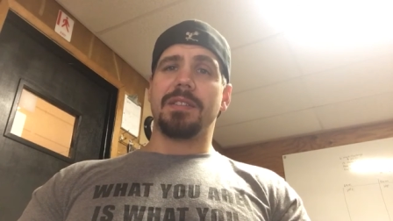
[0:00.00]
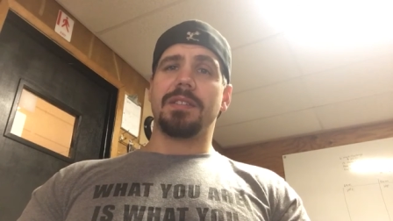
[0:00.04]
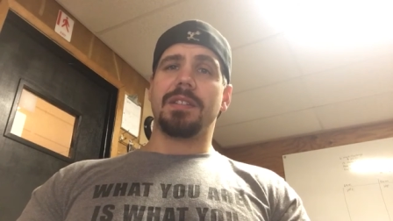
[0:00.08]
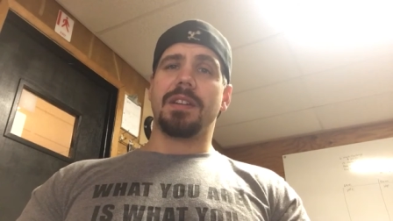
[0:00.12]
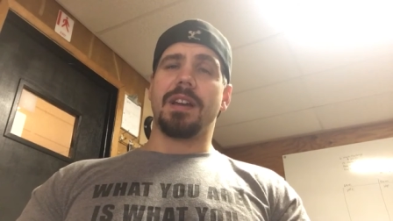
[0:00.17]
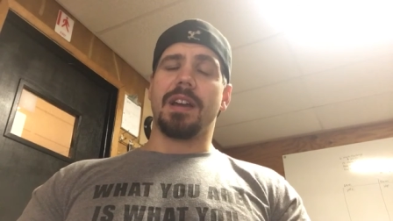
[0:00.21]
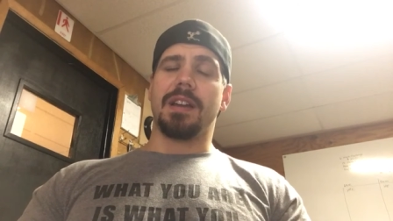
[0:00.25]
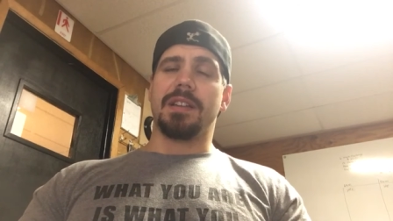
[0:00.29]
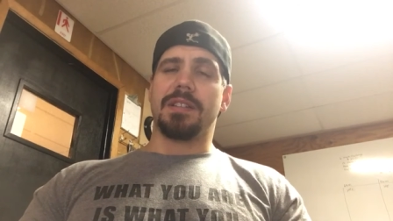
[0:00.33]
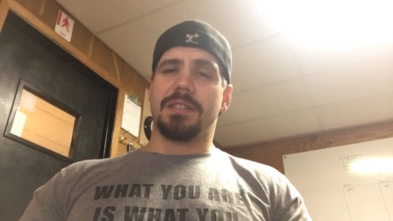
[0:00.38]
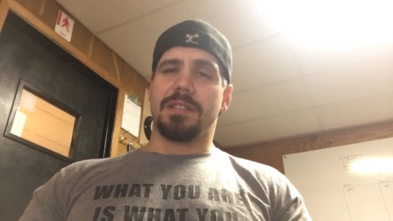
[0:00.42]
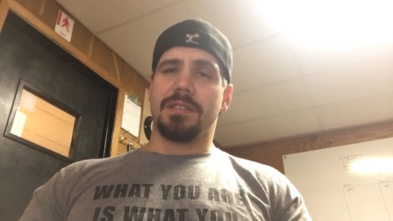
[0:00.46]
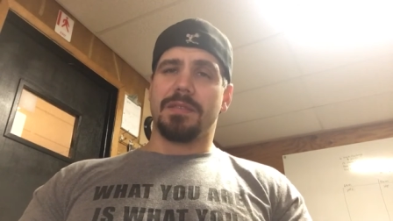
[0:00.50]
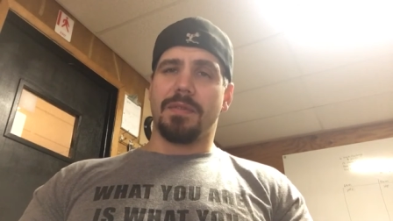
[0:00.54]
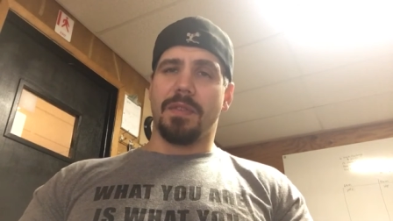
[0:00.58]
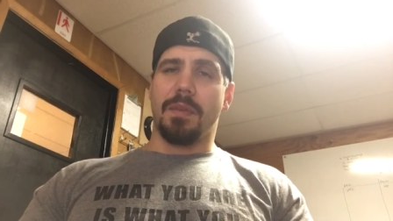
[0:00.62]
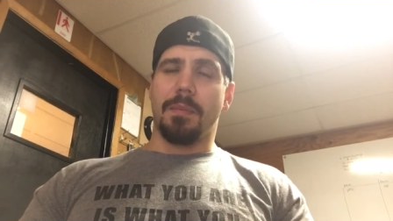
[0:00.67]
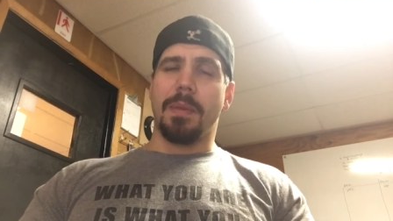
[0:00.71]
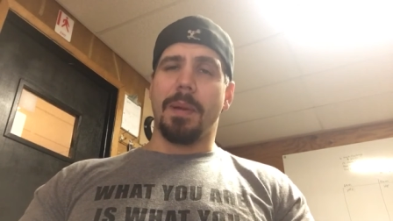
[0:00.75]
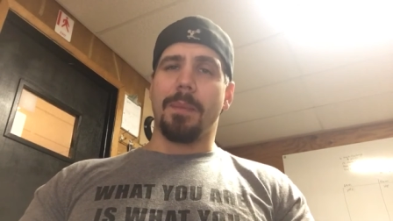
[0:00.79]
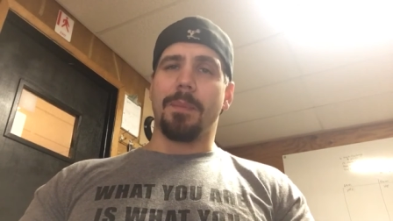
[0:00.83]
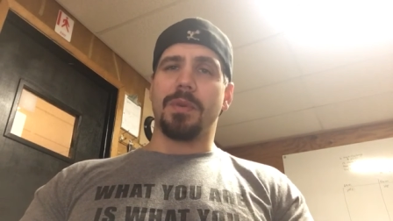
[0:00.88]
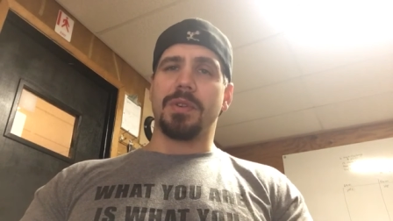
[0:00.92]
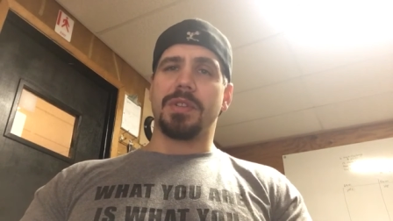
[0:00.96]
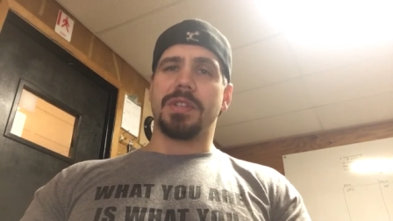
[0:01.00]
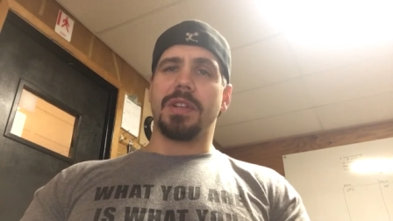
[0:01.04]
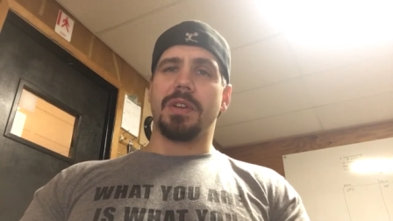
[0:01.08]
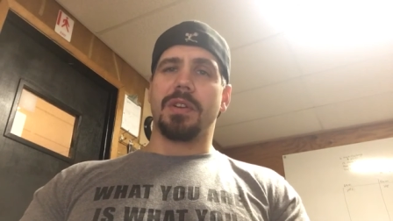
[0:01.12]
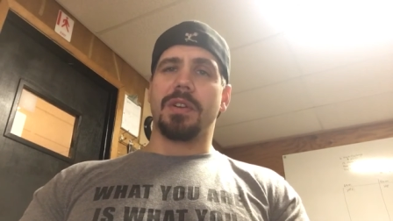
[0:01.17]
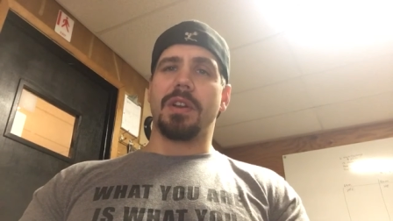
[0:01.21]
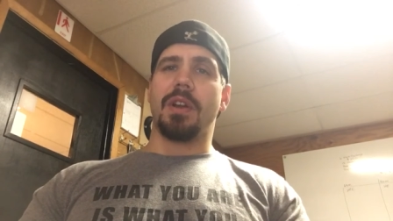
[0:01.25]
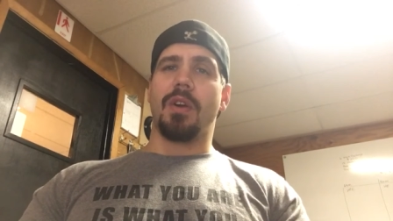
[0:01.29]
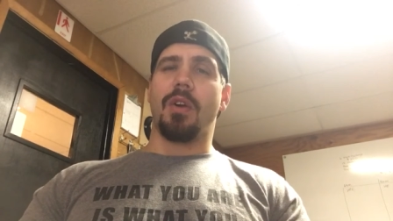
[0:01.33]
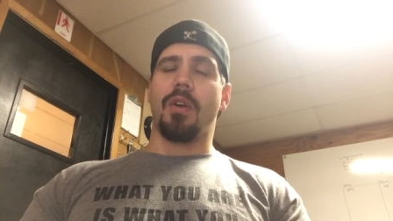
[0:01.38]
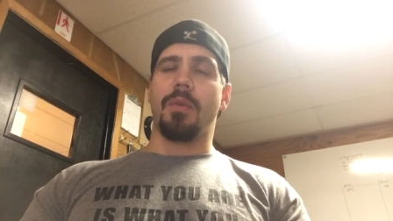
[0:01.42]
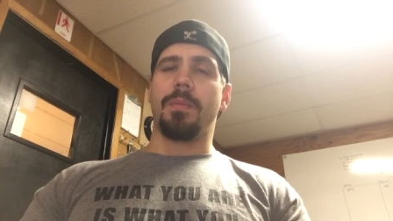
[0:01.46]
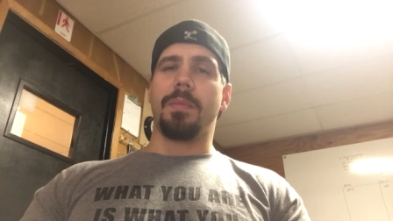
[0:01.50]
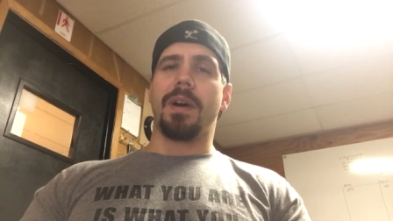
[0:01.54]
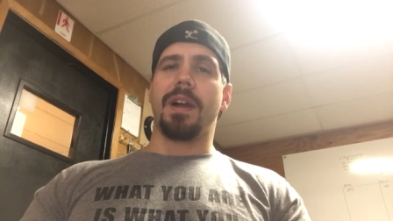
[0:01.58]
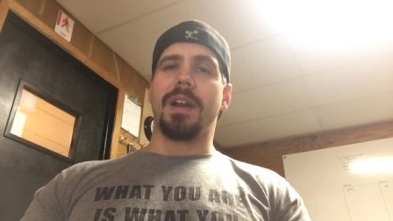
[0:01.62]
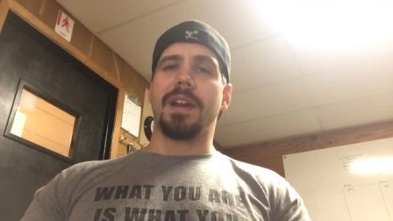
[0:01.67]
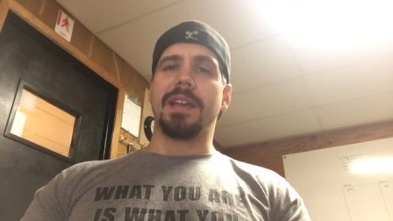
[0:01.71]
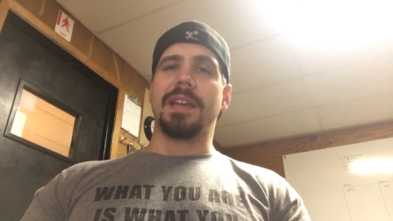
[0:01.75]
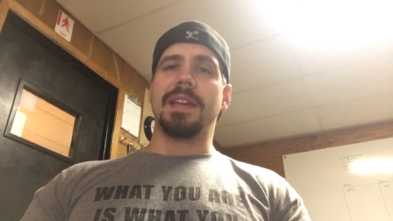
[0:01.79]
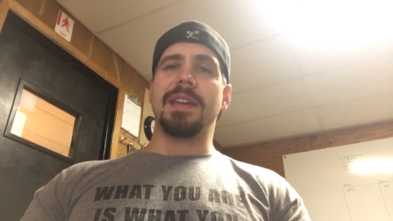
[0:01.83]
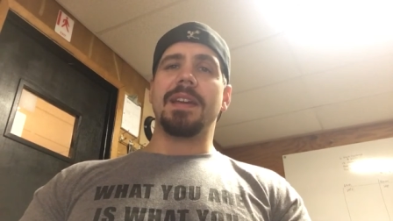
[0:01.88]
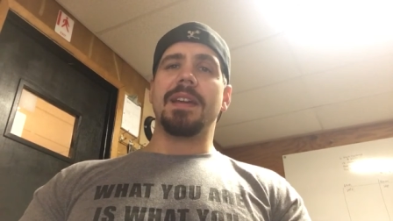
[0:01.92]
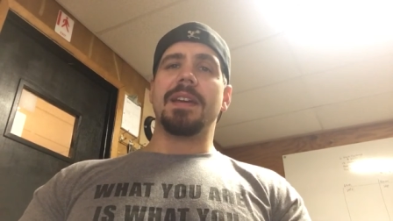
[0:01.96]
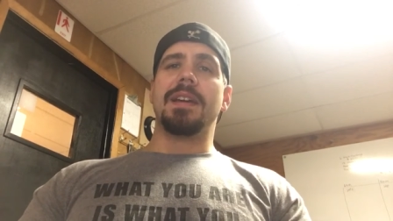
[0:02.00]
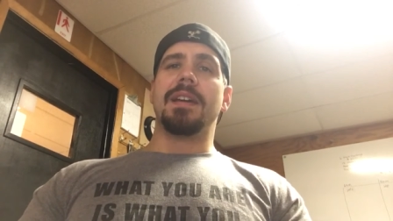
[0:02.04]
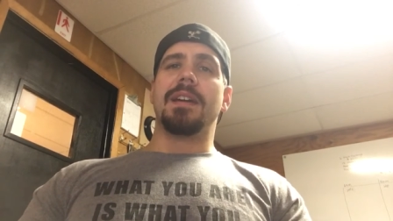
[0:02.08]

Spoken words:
you guys remember Siri, know her, buddy.